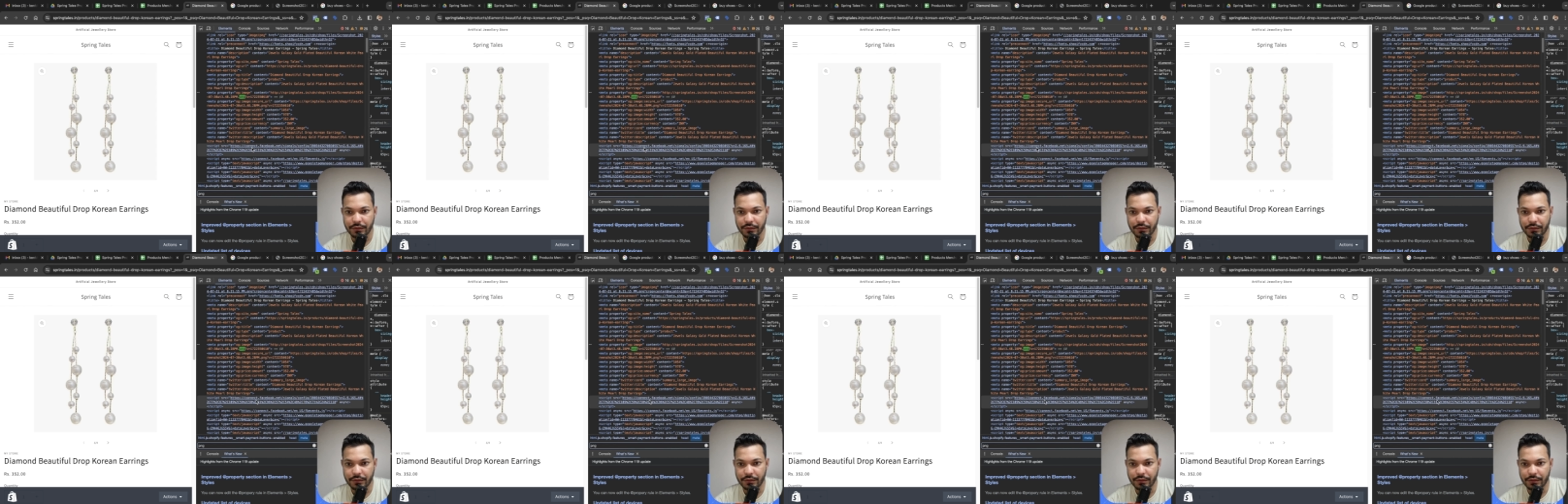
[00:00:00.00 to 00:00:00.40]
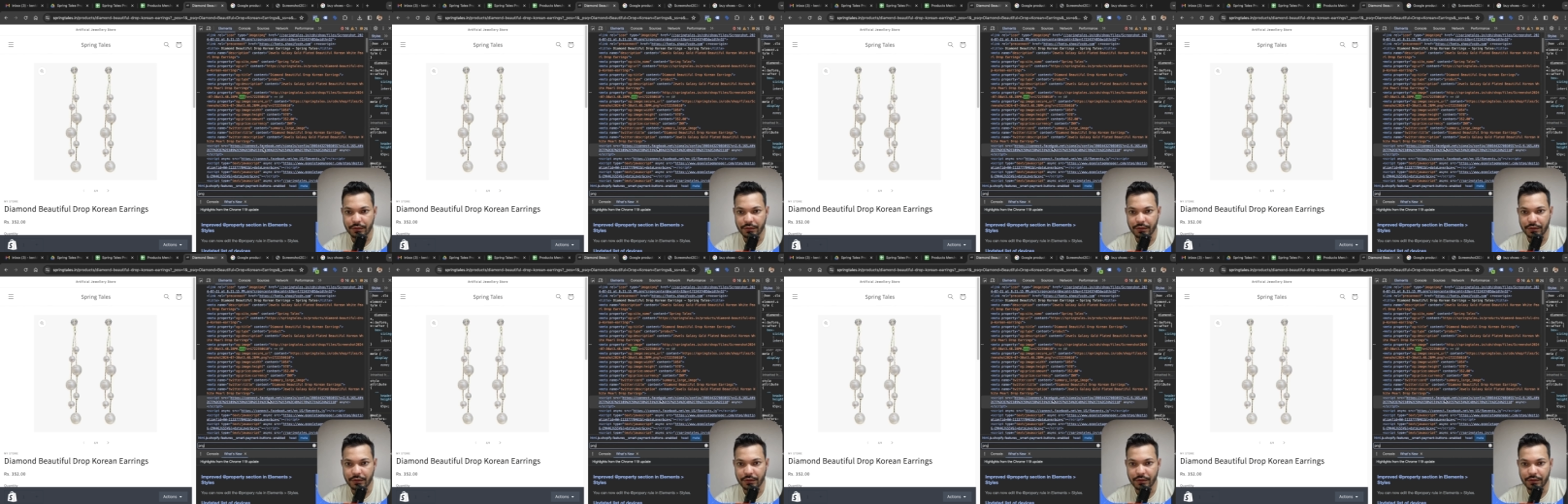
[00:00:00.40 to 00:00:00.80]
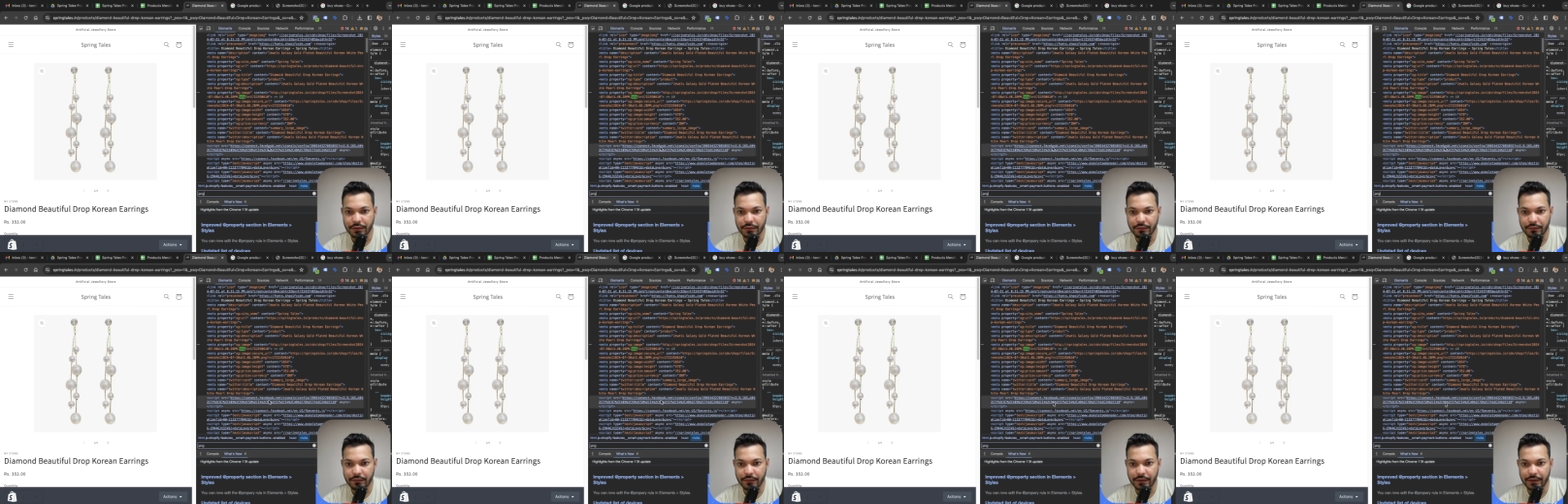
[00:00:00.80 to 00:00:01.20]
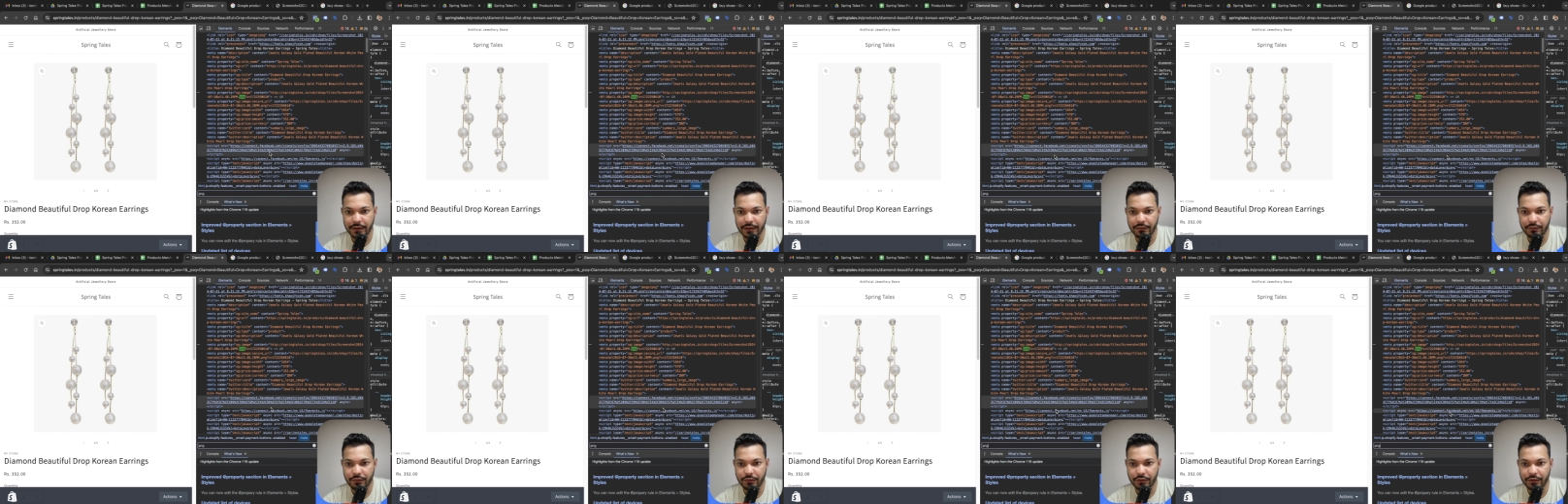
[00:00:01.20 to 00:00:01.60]

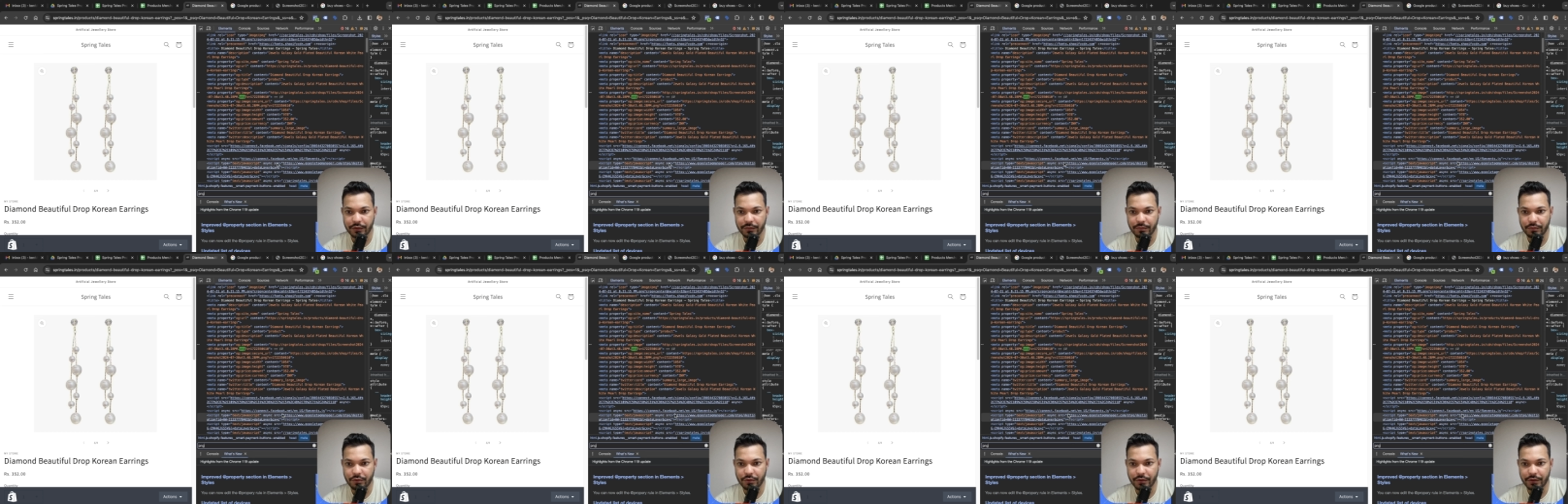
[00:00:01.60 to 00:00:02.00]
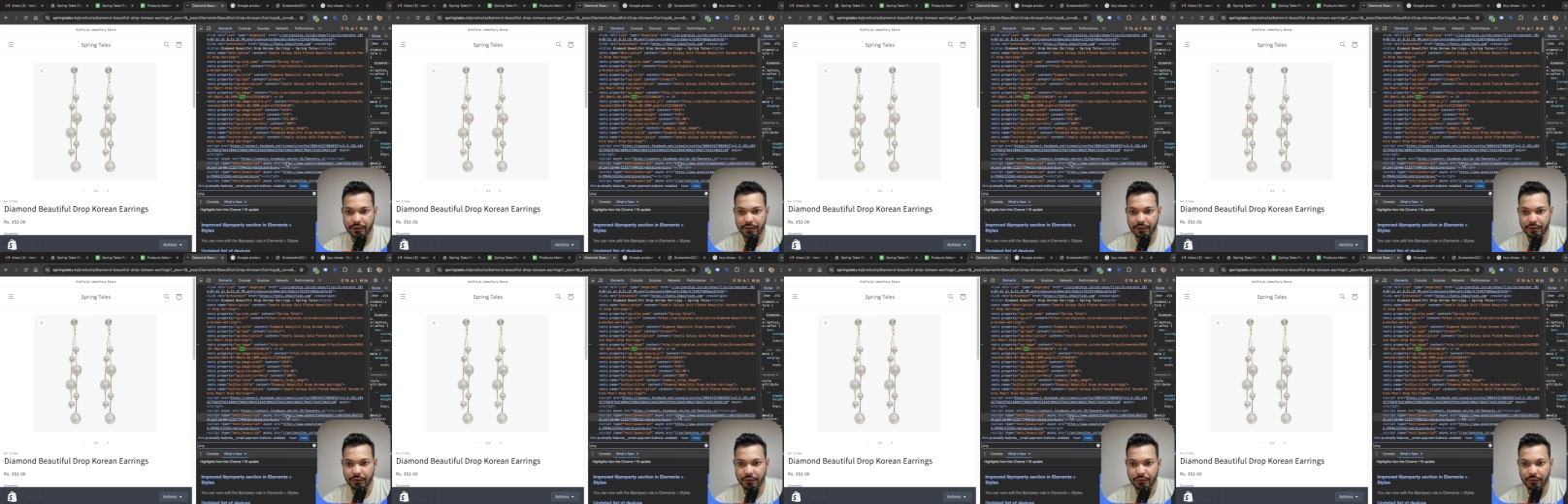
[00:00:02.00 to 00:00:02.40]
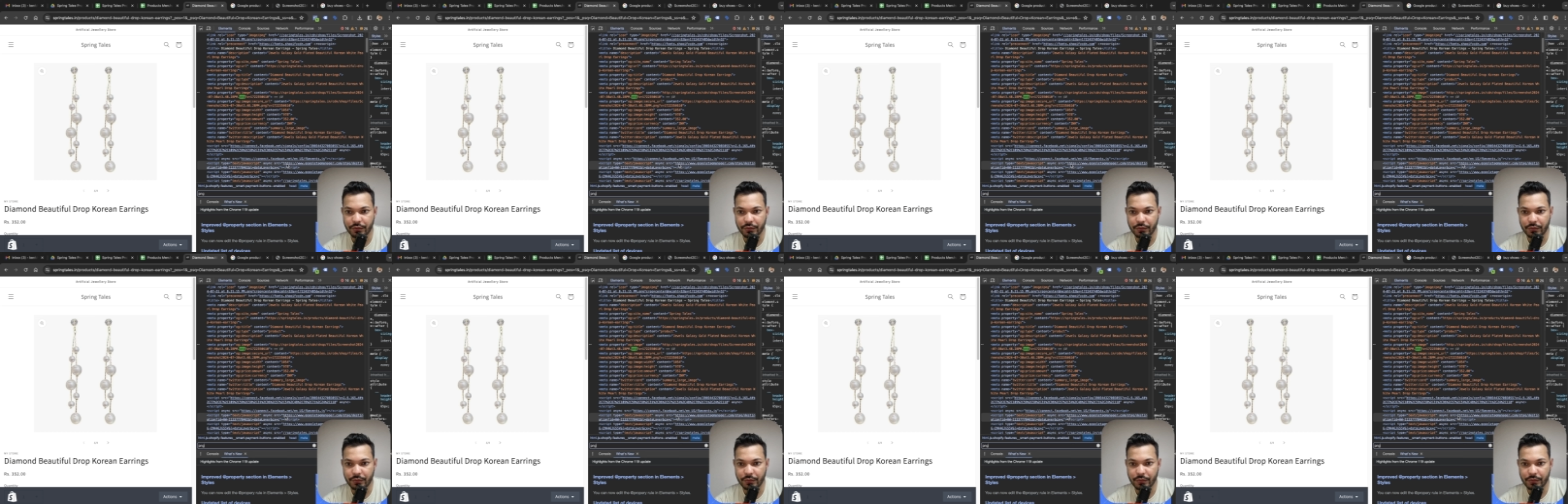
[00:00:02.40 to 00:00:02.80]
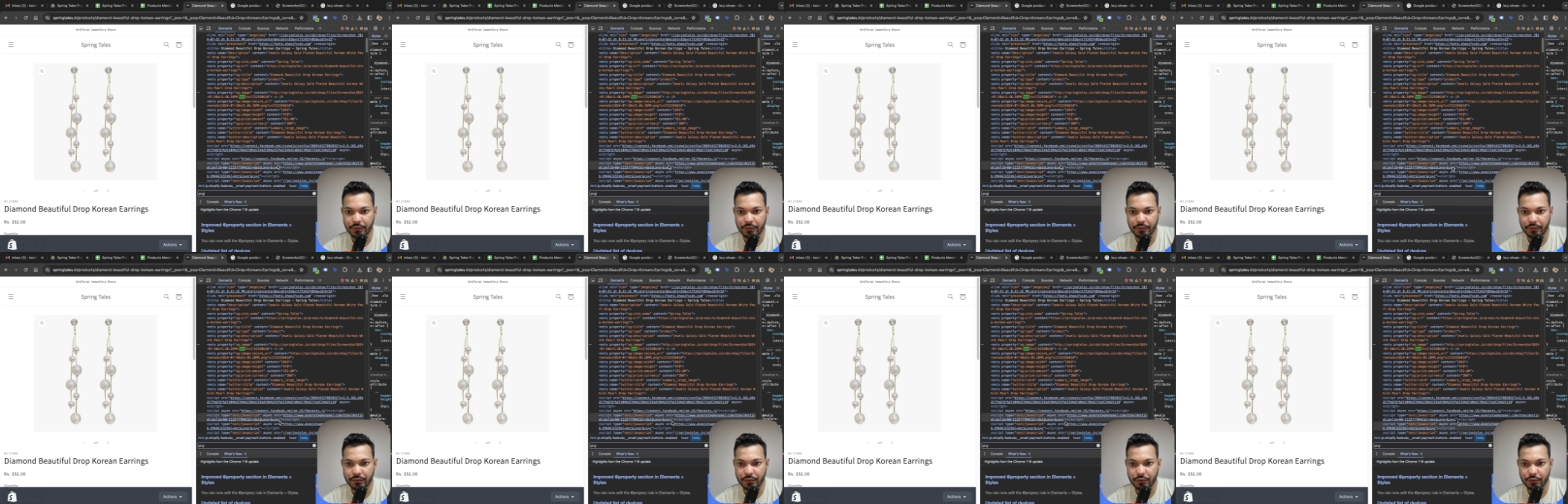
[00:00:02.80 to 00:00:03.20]
file for the product. No,
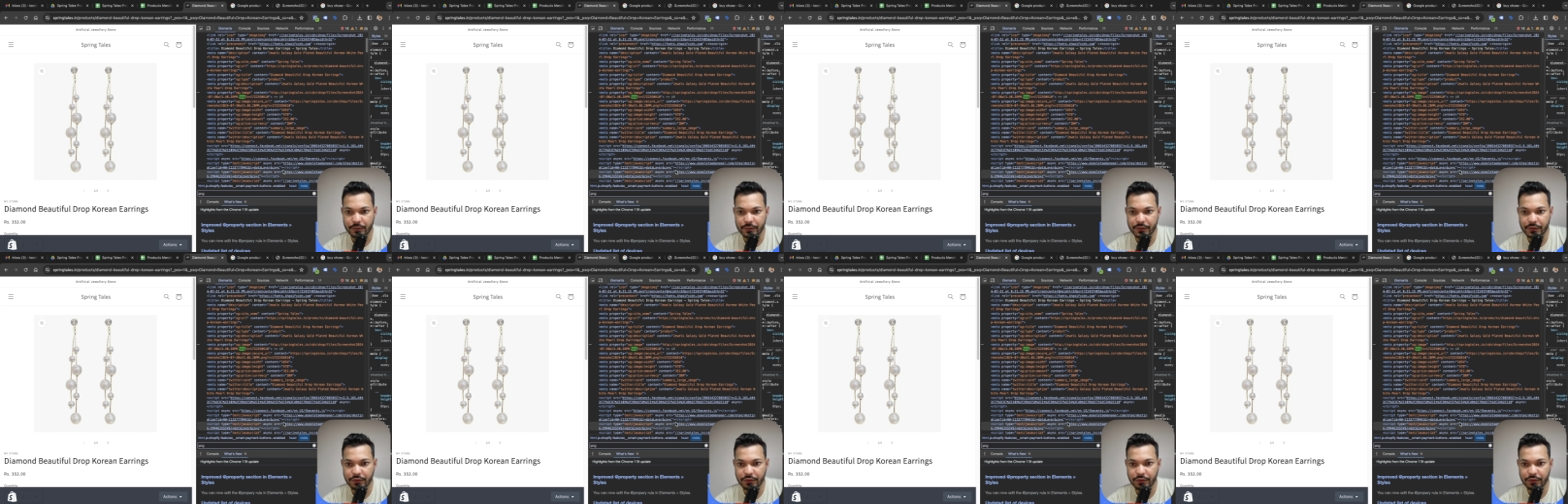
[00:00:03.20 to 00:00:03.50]
nope.